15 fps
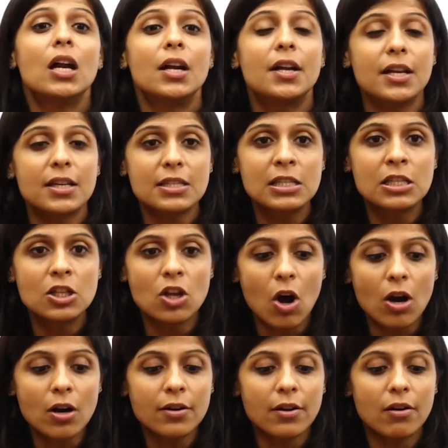does
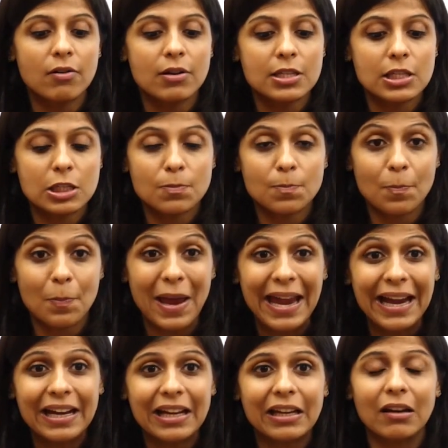not
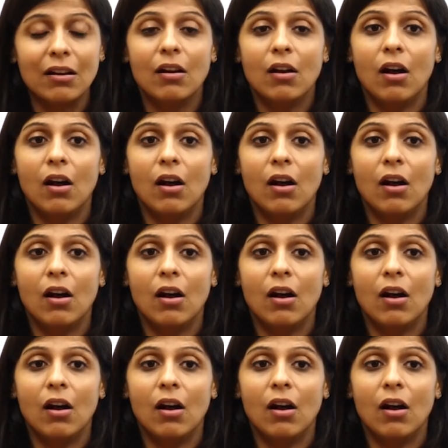respect